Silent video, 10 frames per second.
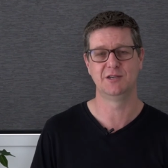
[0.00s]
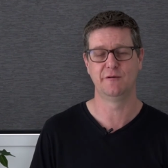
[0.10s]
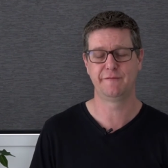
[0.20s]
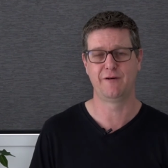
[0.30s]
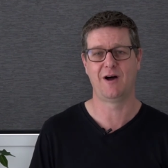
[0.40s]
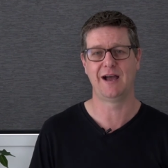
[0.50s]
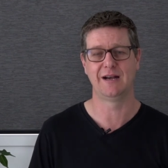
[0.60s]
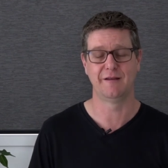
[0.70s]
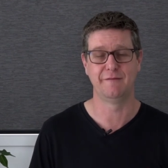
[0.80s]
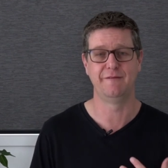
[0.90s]
and you'll
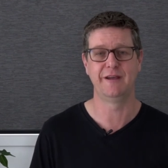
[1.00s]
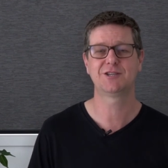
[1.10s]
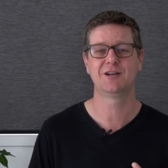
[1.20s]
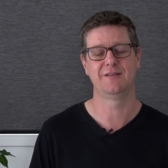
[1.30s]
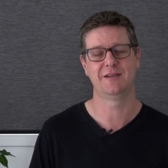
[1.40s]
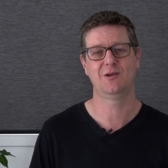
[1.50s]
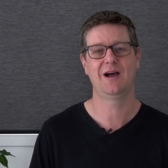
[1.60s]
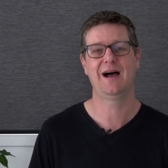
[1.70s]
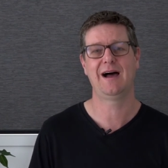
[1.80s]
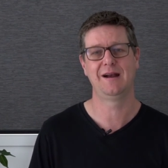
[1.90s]
find eventually that your
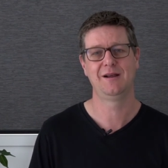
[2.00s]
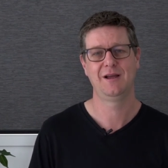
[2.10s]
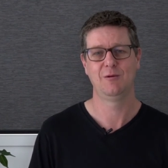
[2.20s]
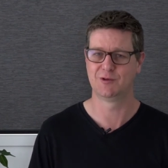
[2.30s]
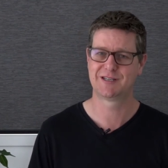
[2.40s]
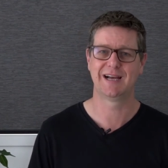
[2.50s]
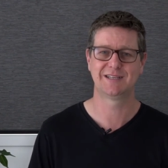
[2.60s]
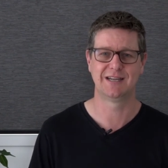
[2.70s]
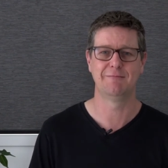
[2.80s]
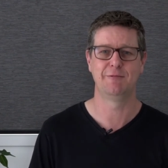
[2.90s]
heart will start
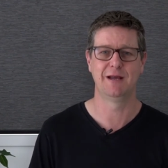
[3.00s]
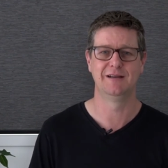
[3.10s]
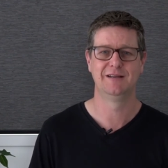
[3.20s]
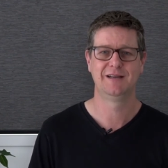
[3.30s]
to get better.